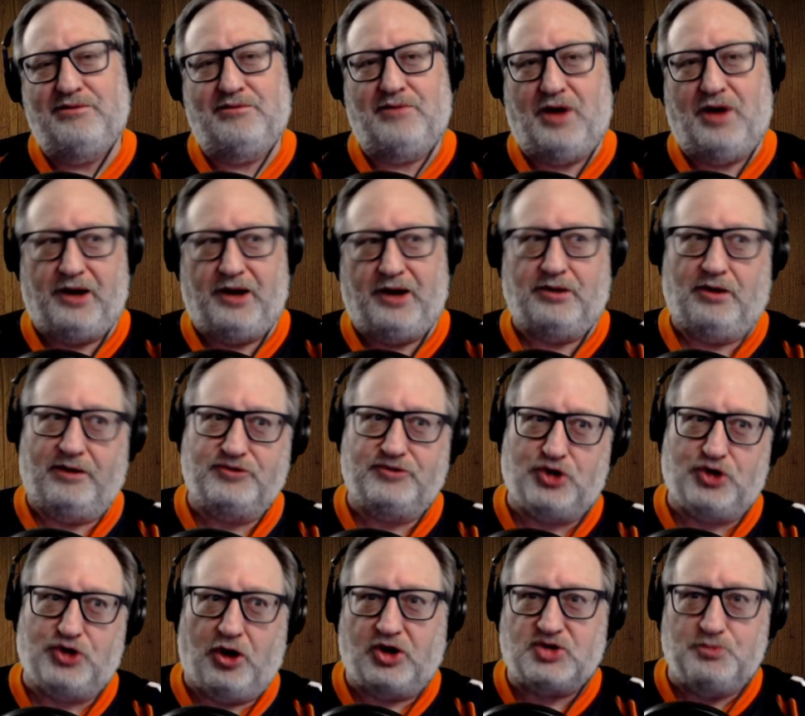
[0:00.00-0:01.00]
I love
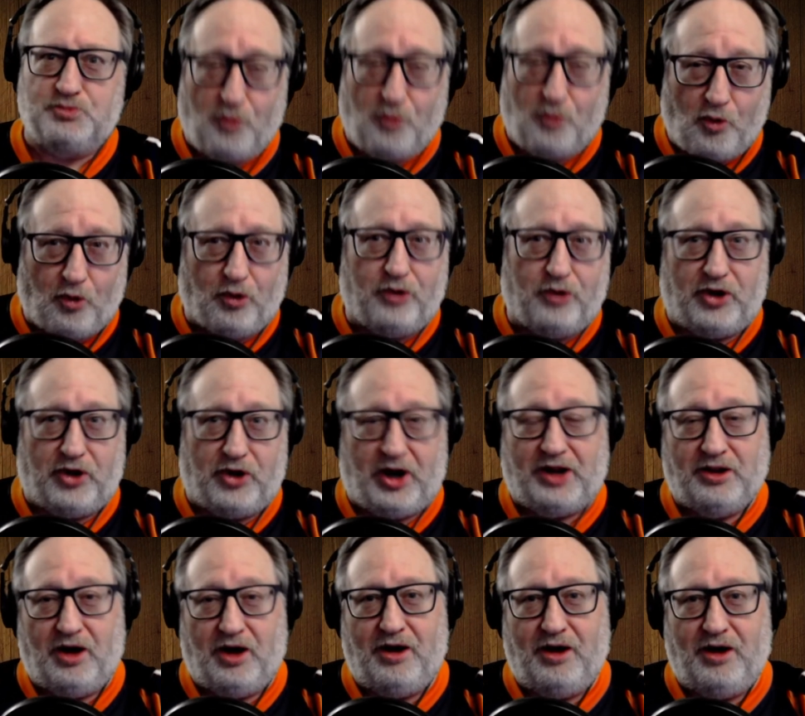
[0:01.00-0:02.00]
sharks more than I
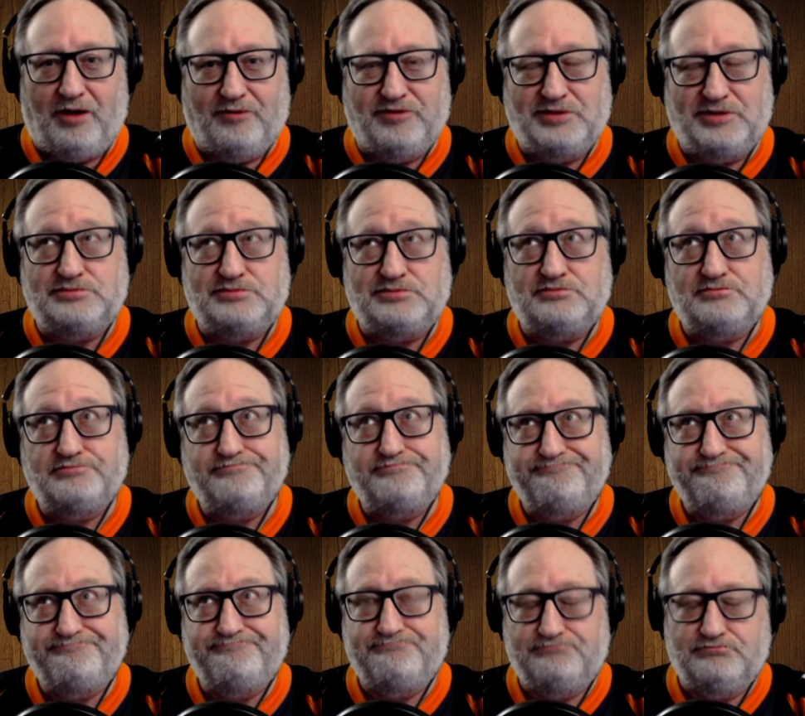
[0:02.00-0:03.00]
love
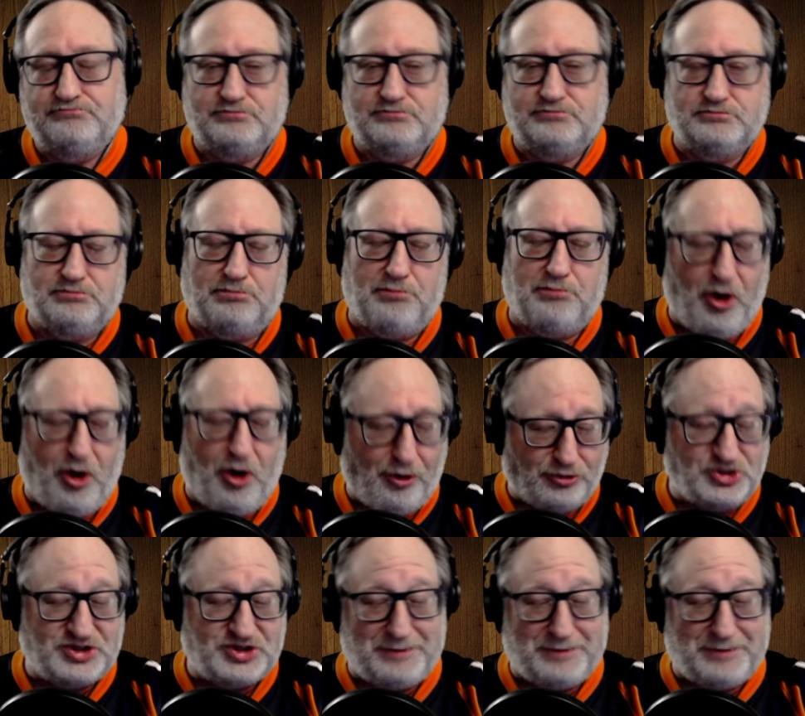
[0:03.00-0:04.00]

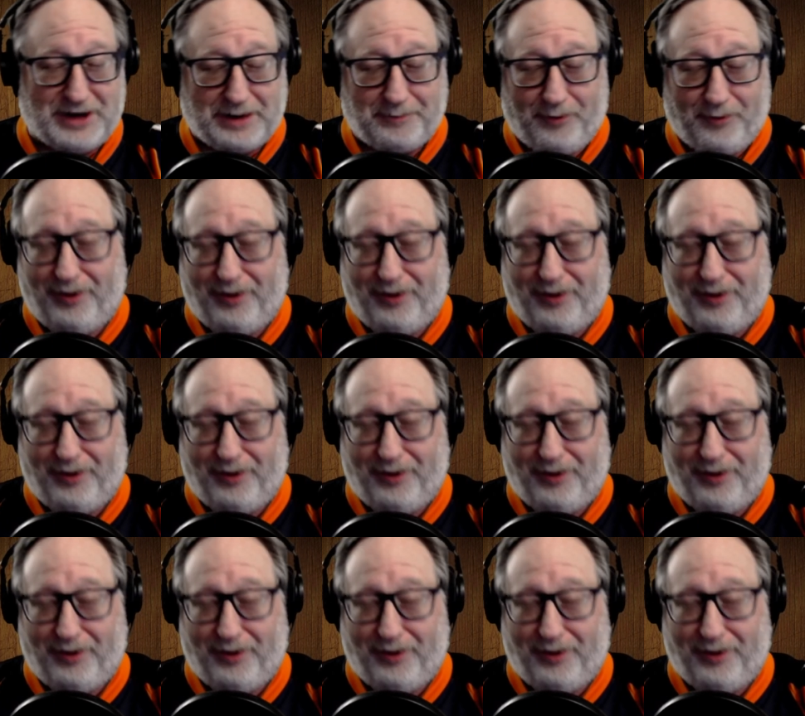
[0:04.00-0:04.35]
most people.